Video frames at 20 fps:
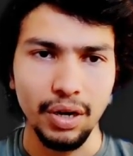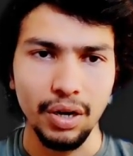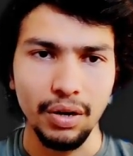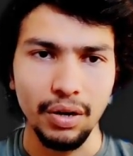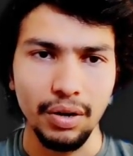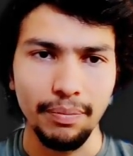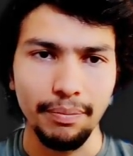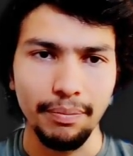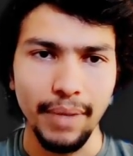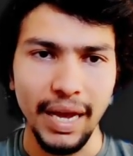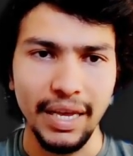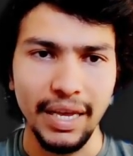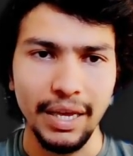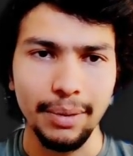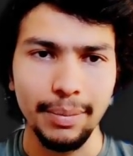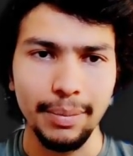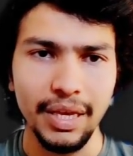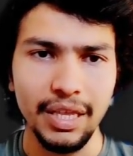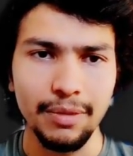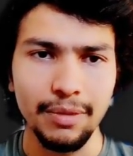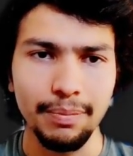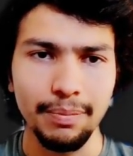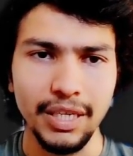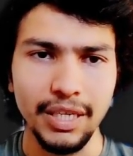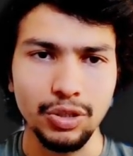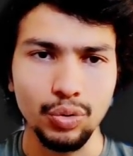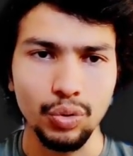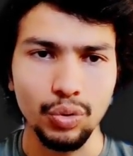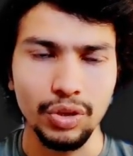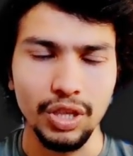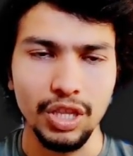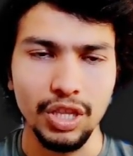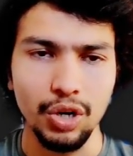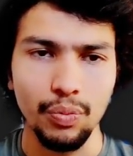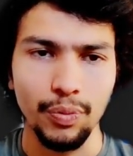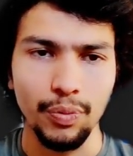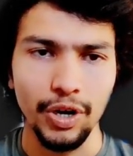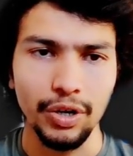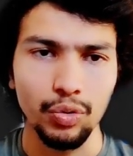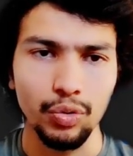my image based on
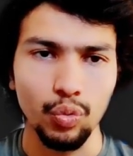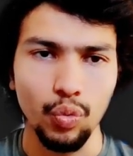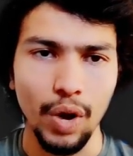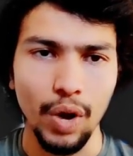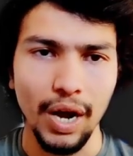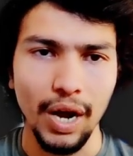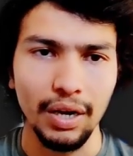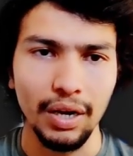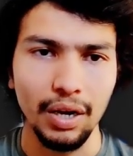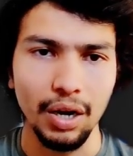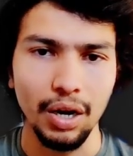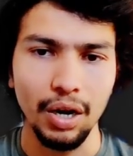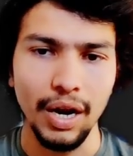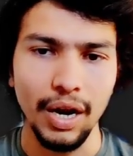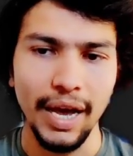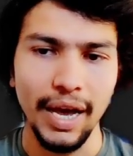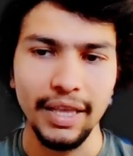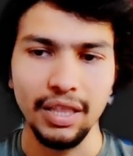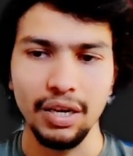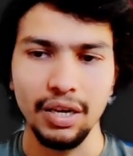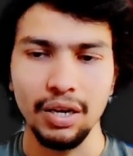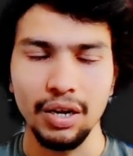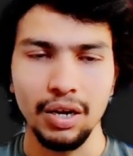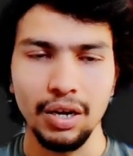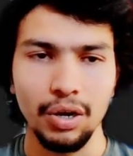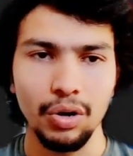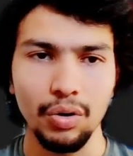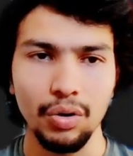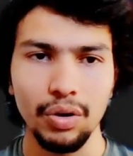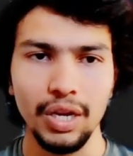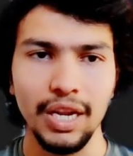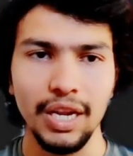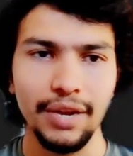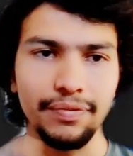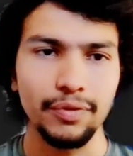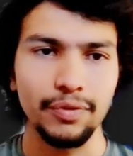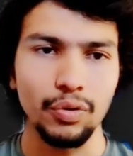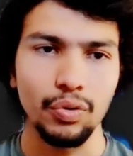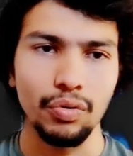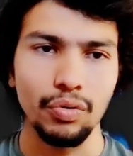0.1, either on
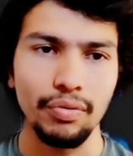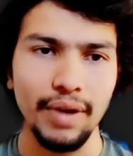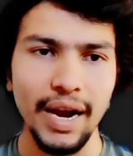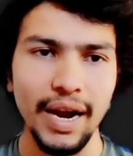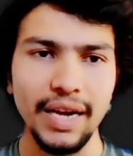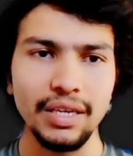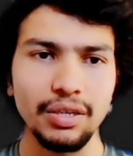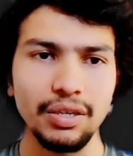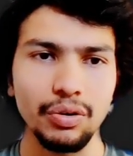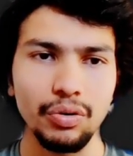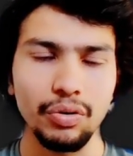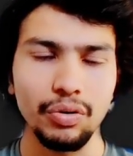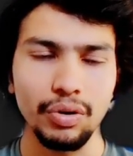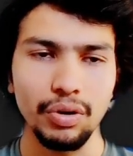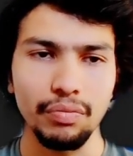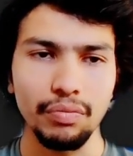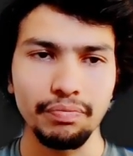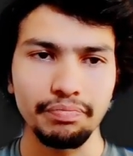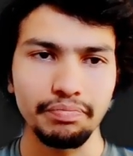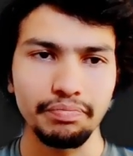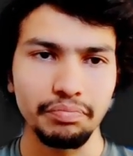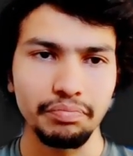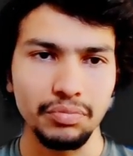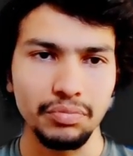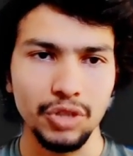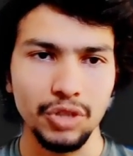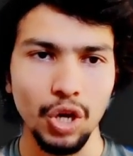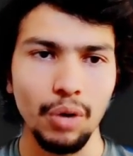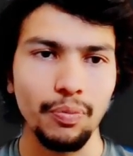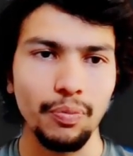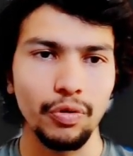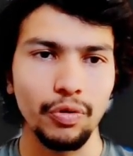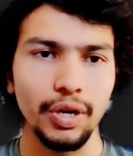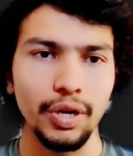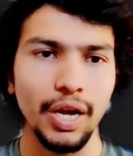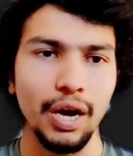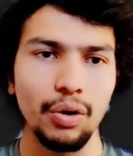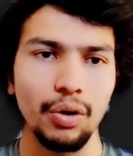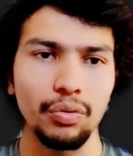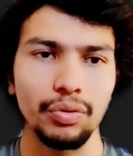left or right or top or
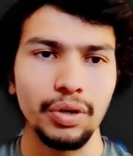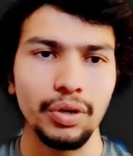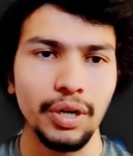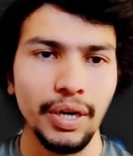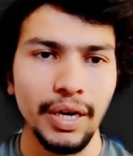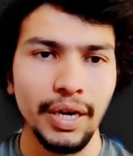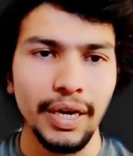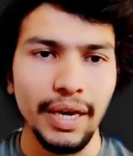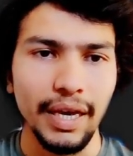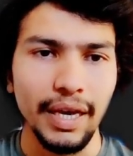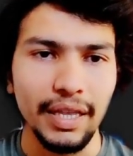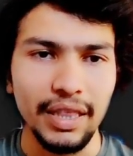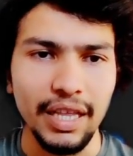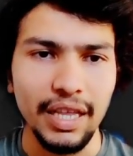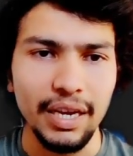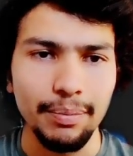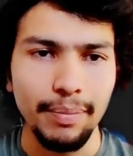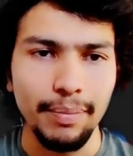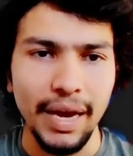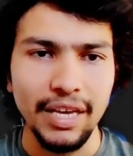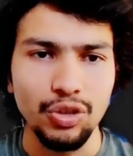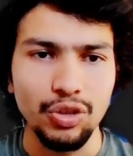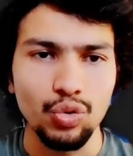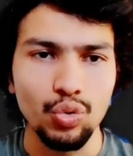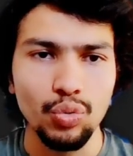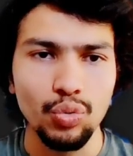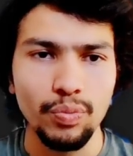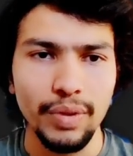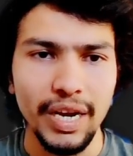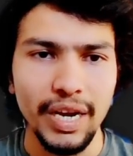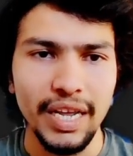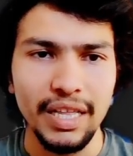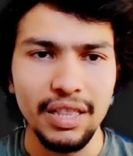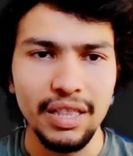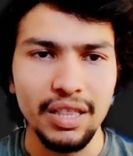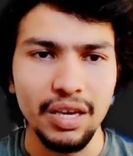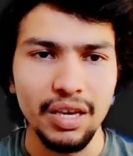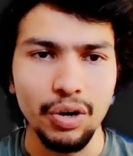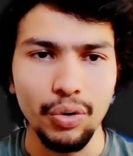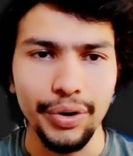down. And then my zoom
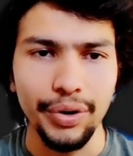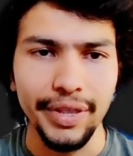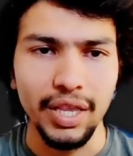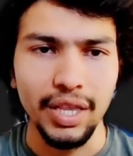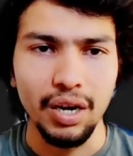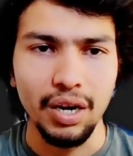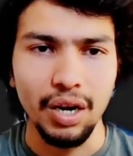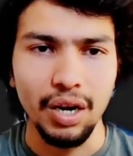range, whether